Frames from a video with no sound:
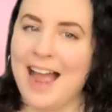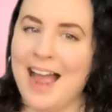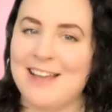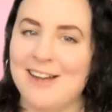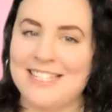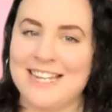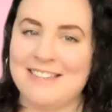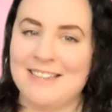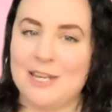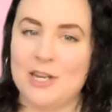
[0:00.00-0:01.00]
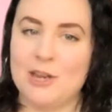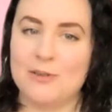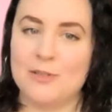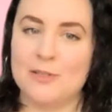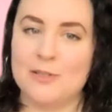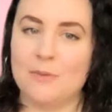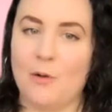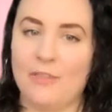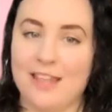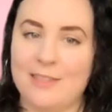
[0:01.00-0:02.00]
And the idea that the news
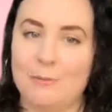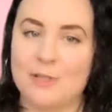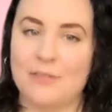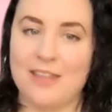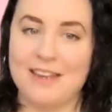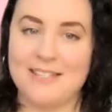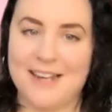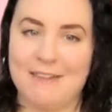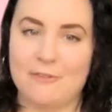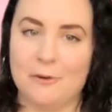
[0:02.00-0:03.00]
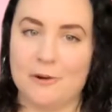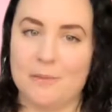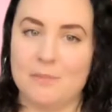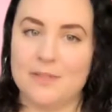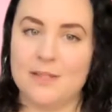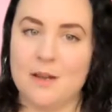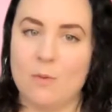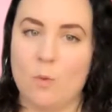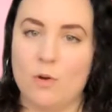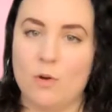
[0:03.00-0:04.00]
that was on the internet forums
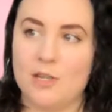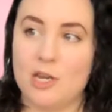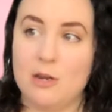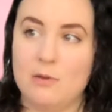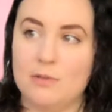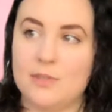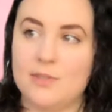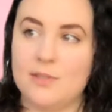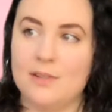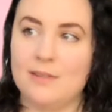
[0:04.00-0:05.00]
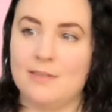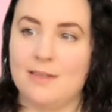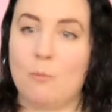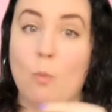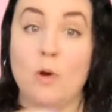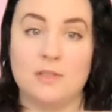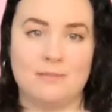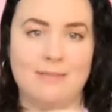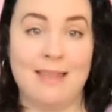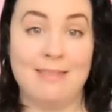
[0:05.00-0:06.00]
was the news that
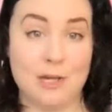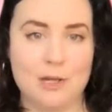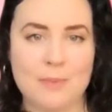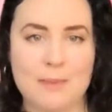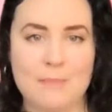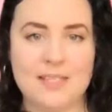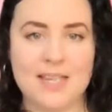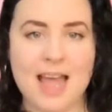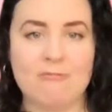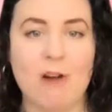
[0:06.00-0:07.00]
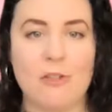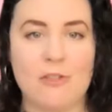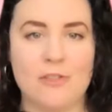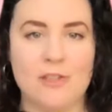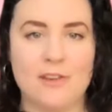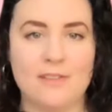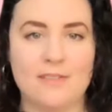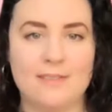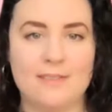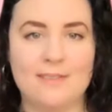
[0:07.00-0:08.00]
wasn't in the newspapers yet, rather
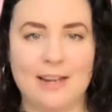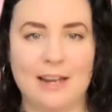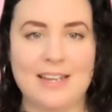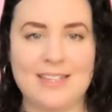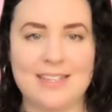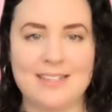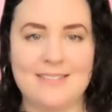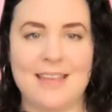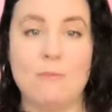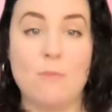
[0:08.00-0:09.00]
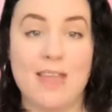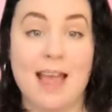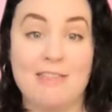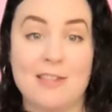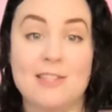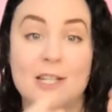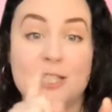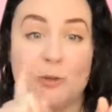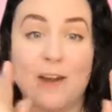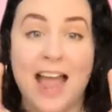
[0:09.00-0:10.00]
than like the
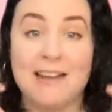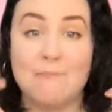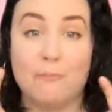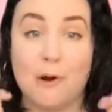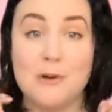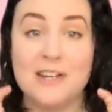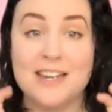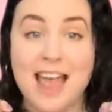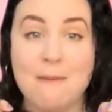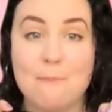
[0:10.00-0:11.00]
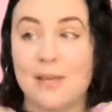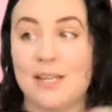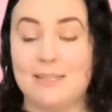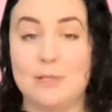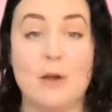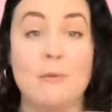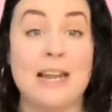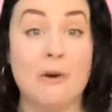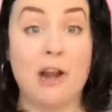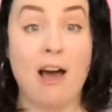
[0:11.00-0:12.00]
story hadn't broken yet because it was
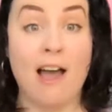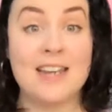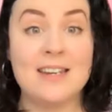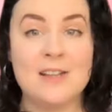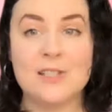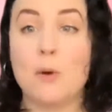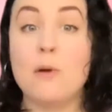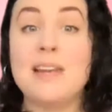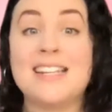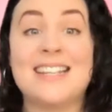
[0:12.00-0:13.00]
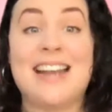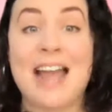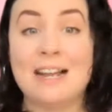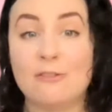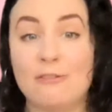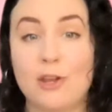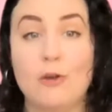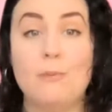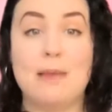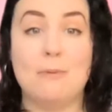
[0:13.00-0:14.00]
only online, so only a select
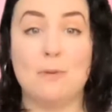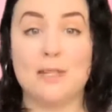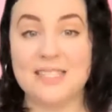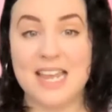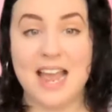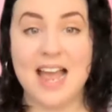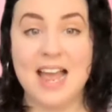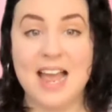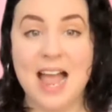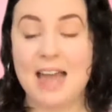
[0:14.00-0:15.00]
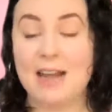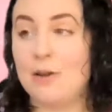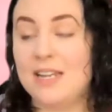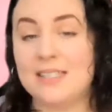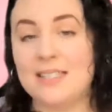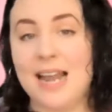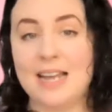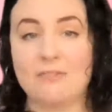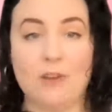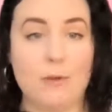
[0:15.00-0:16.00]
few people would see it, and only a
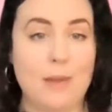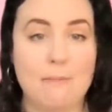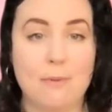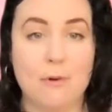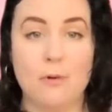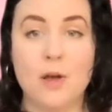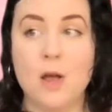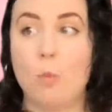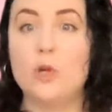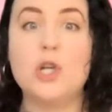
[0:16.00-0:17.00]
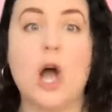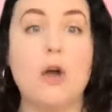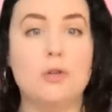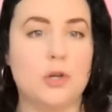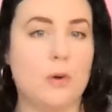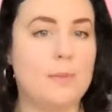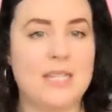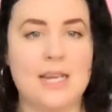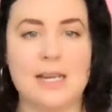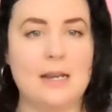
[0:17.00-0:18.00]
select few people would go to a
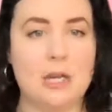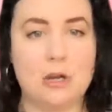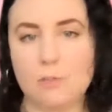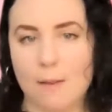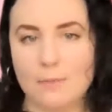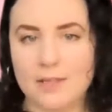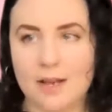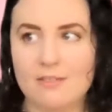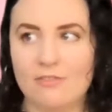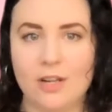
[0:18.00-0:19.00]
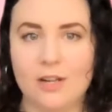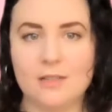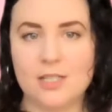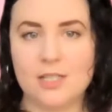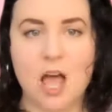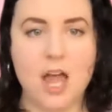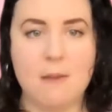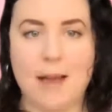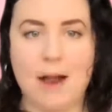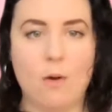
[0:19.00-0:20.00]
particular news website to learn
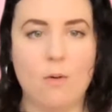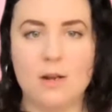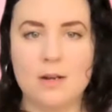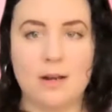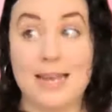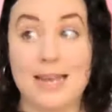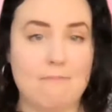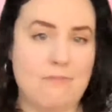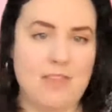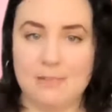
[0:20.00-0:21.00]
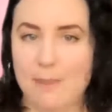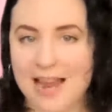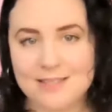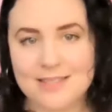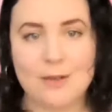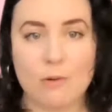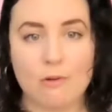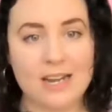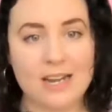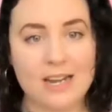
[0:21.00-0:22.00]
about like these bands that we
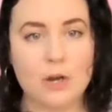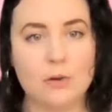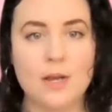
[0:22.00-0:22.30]
were into.